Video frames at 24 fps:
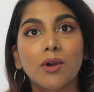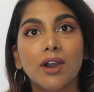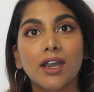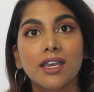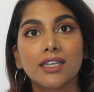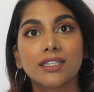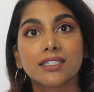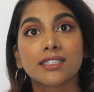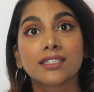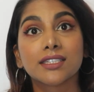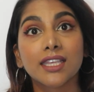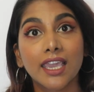
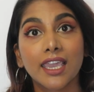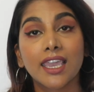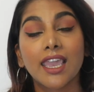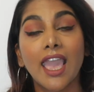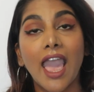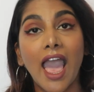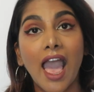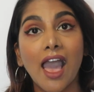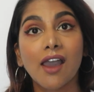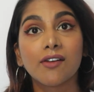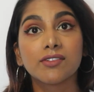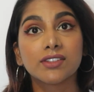wise, they
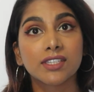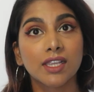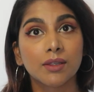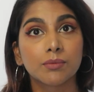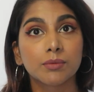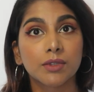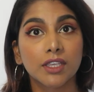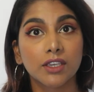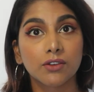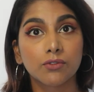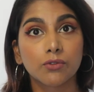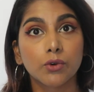have
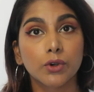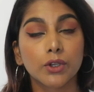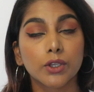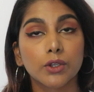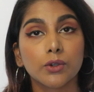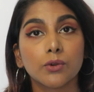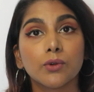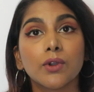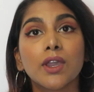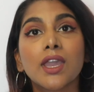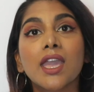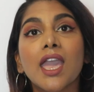something for
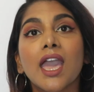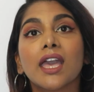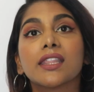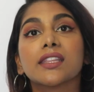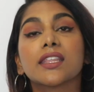you.